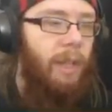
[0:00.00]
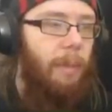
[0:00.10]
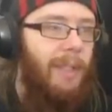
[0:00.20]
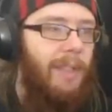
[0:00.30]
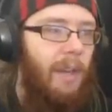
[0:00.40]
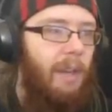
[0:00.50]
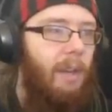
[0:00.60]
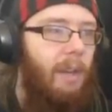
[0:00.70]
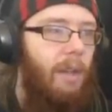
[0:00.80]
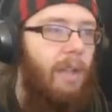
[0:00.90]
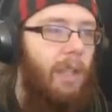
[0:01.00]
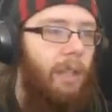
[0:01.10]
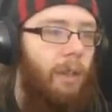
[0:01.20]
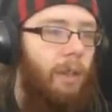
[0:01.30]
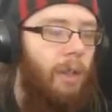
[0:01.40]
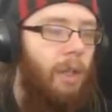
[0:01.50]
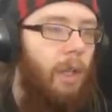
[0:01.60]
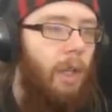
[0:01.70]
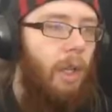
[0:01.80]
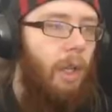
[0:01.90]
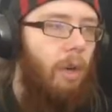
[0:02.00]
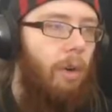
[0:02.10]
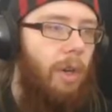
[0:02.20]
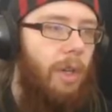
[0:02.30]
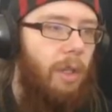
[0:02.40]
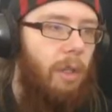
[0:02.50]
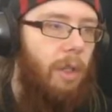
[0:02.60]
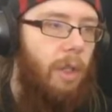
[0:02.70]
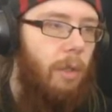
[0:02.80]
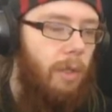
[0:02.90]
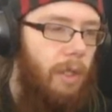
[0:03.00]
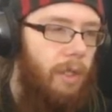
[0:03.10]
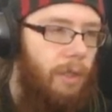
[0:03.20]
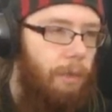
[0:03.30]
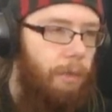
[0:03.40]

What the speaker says: makes that entire ordeal useless.